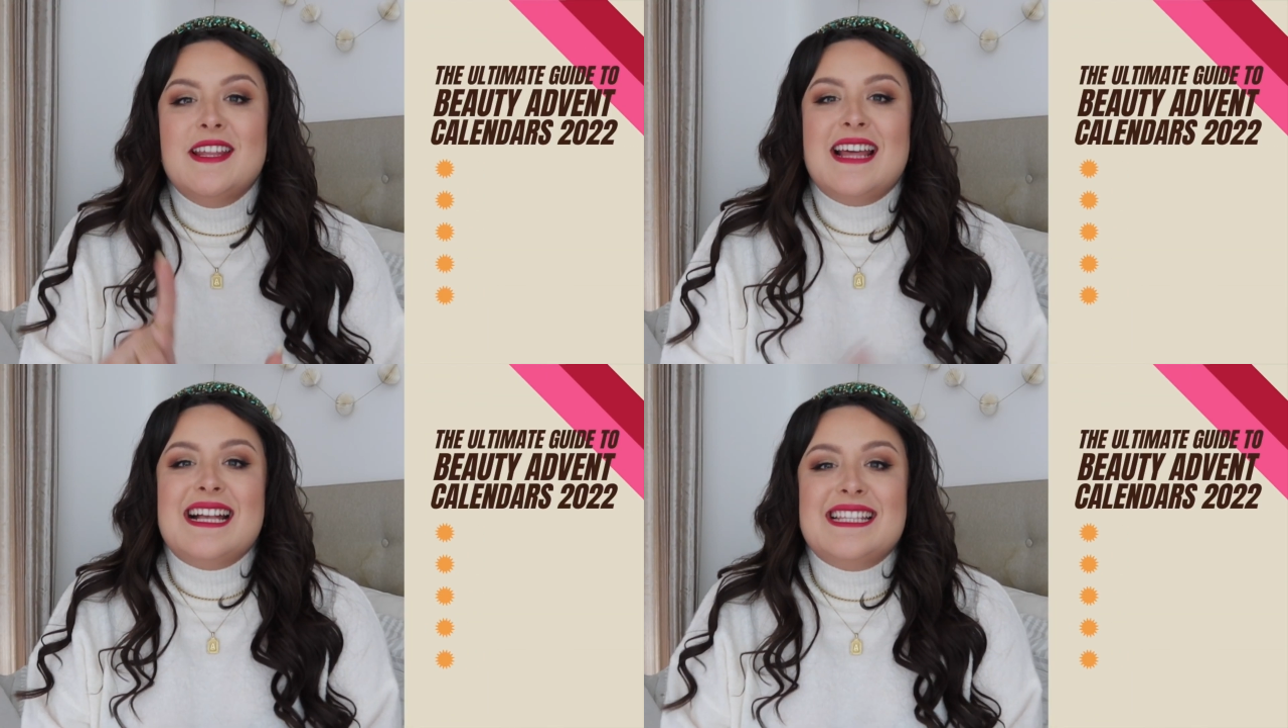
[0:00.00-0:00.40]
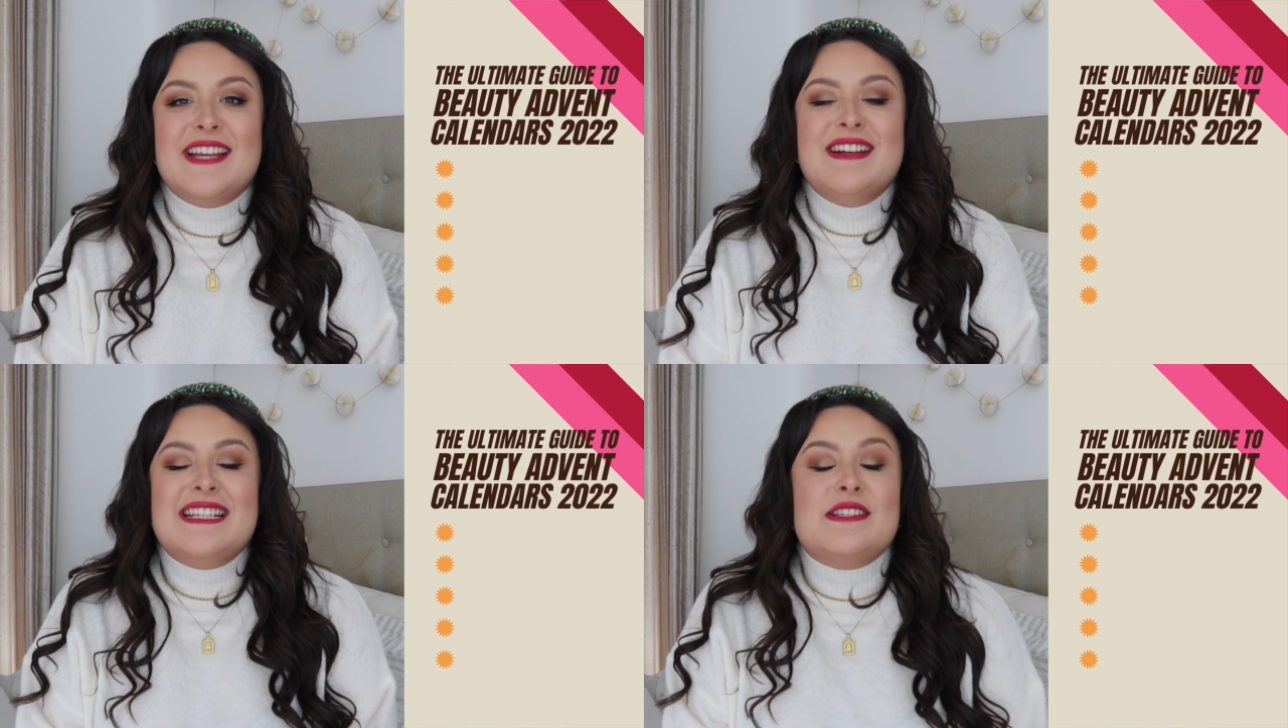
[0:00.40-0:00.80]
that that
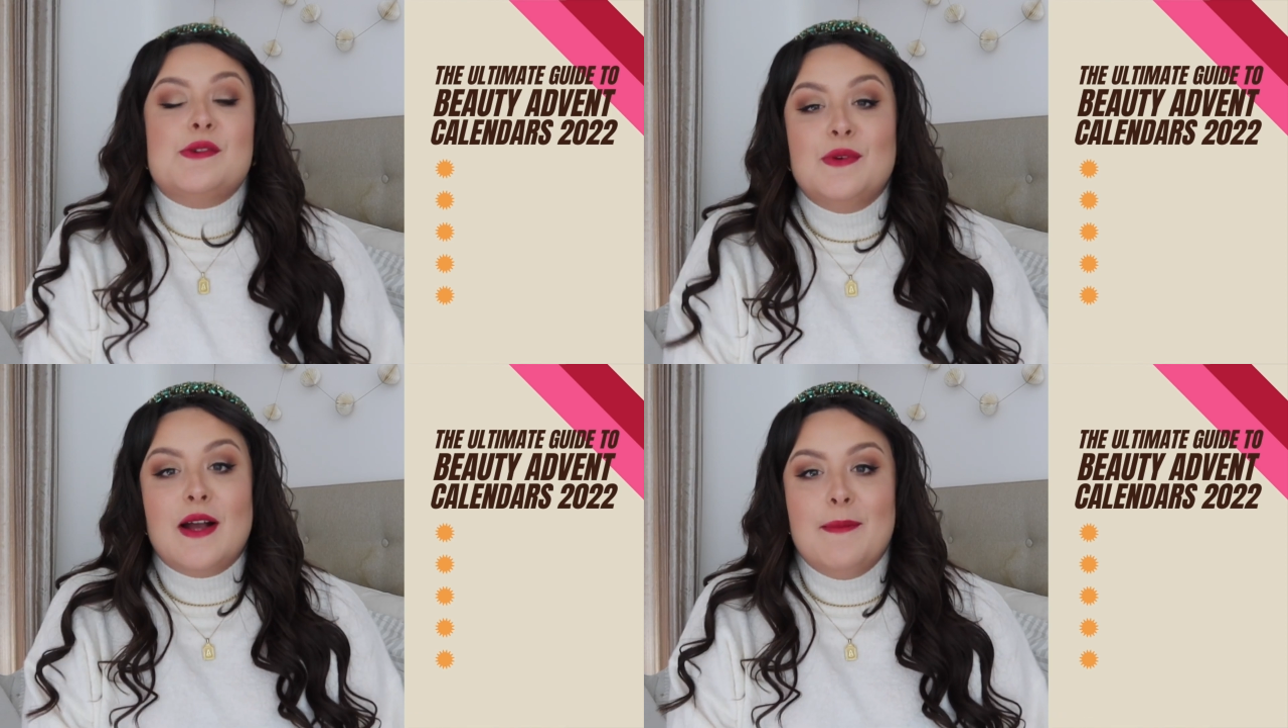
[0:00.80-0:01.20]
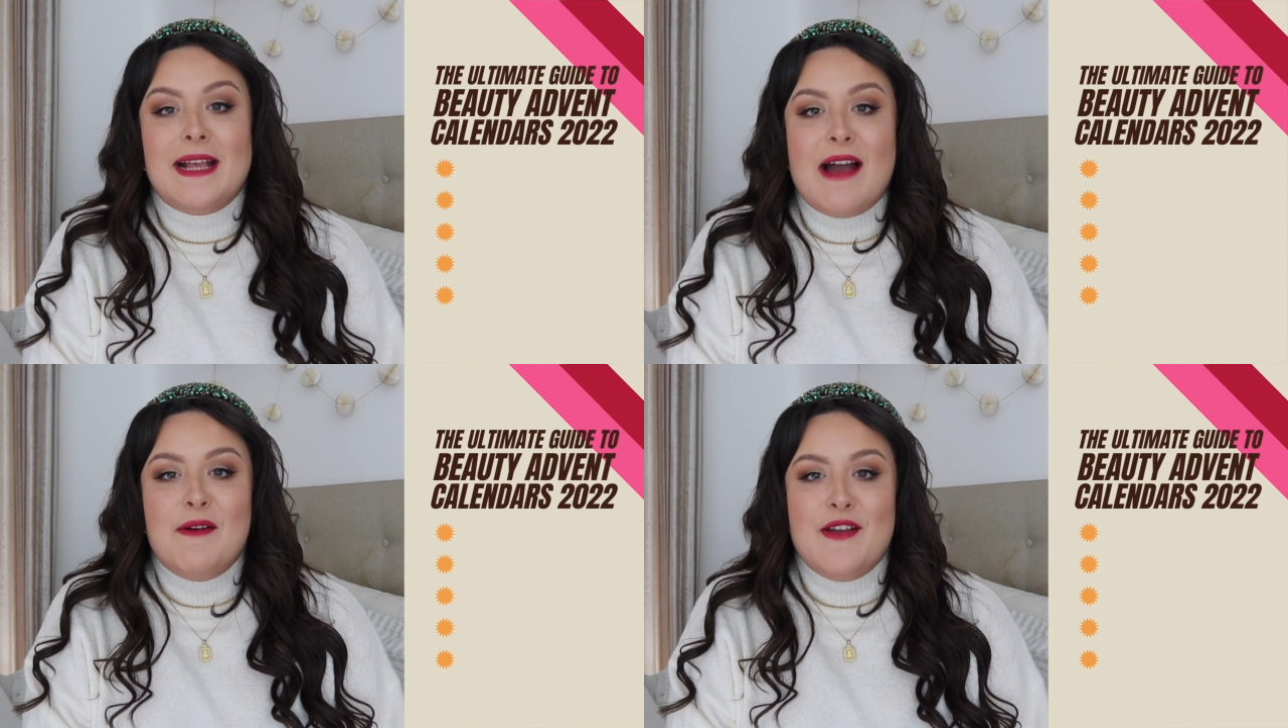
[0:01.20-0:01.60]
series is all
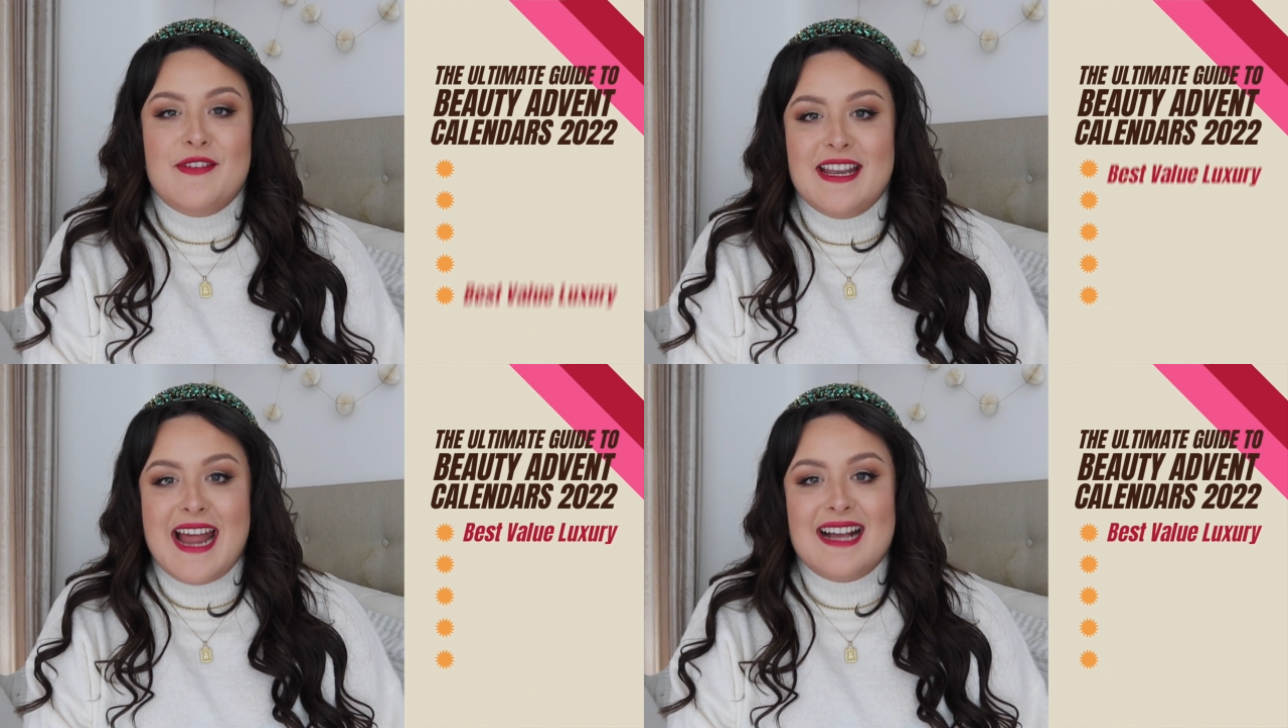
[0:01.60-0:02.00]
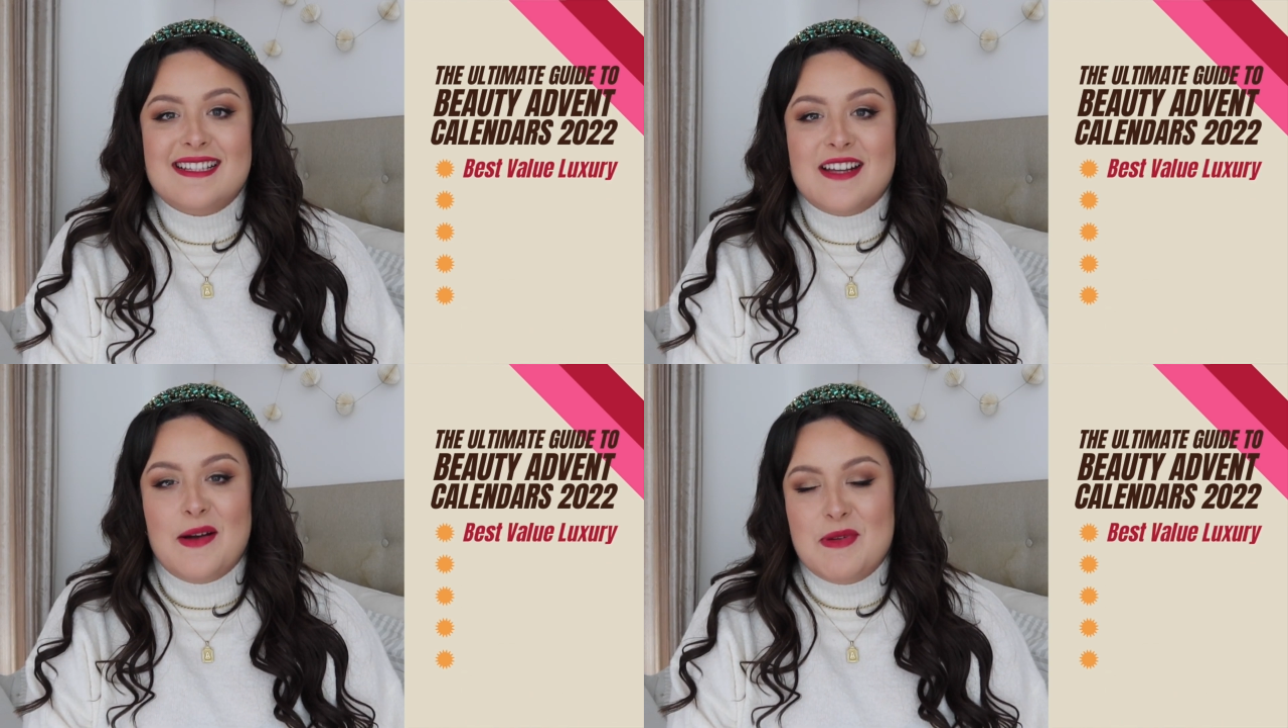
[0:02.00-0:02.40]
coming out over the
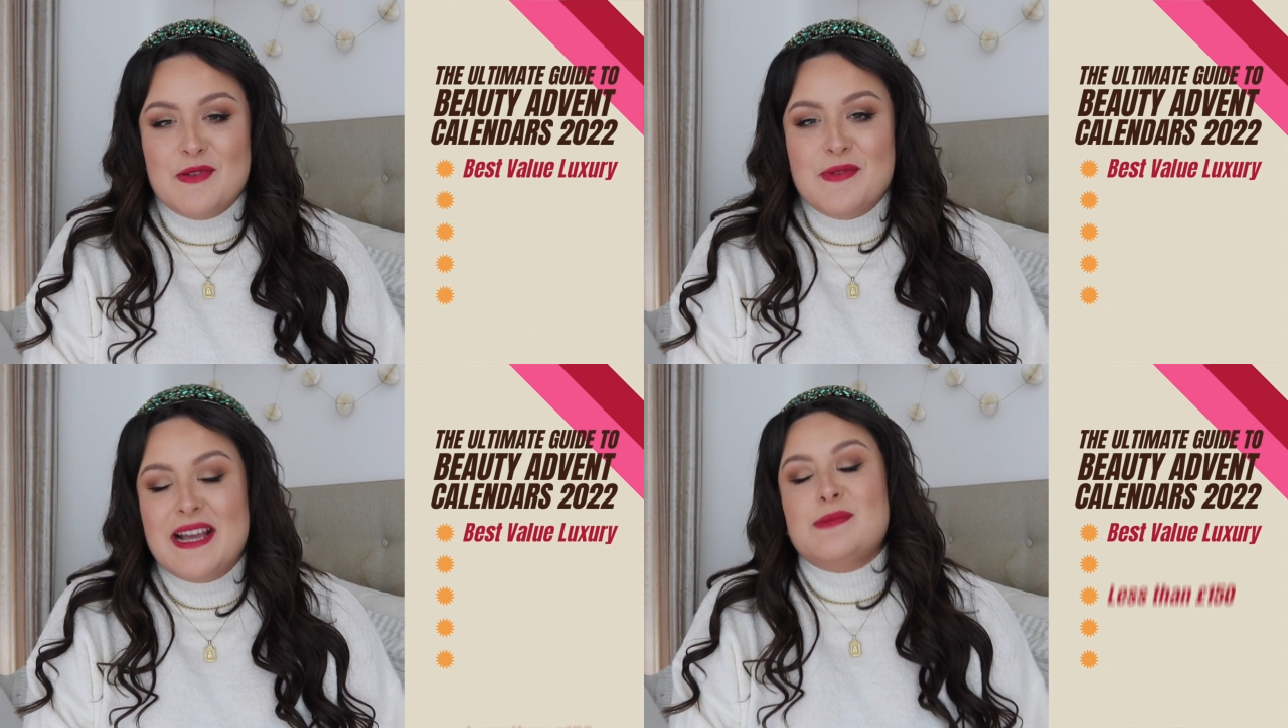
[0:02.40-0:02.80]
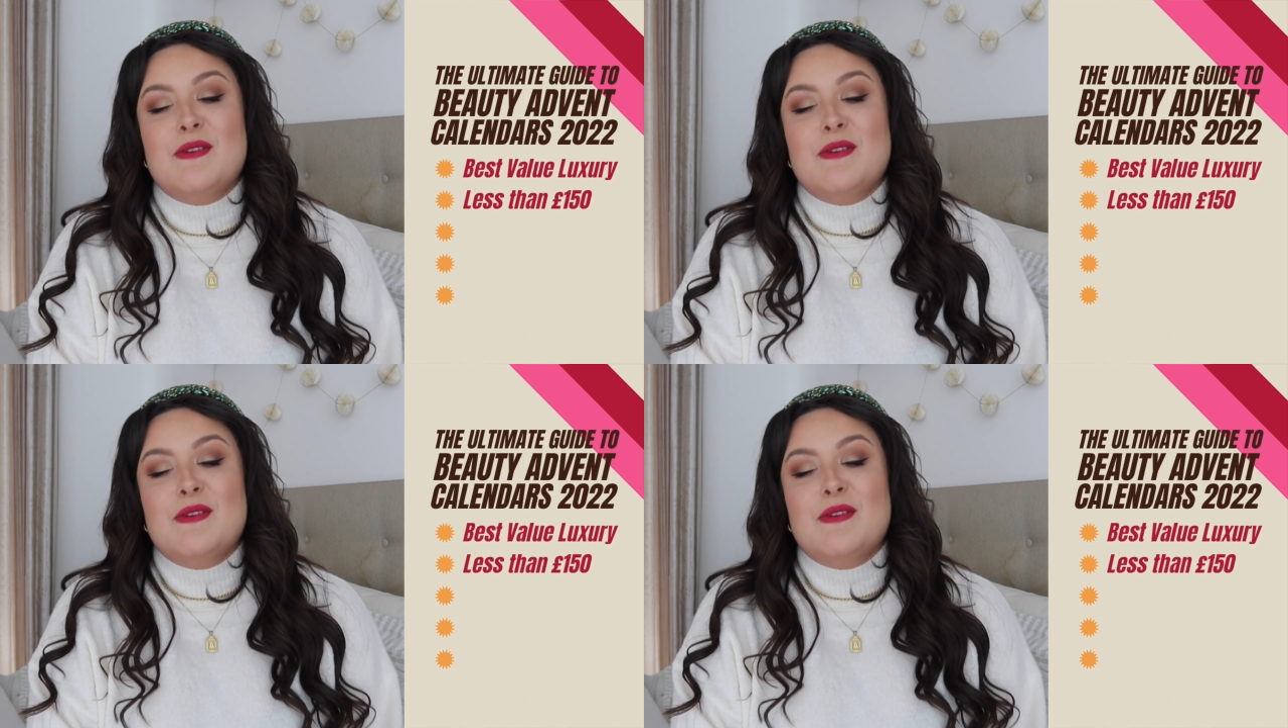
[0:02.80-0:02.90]
next couple of weeks.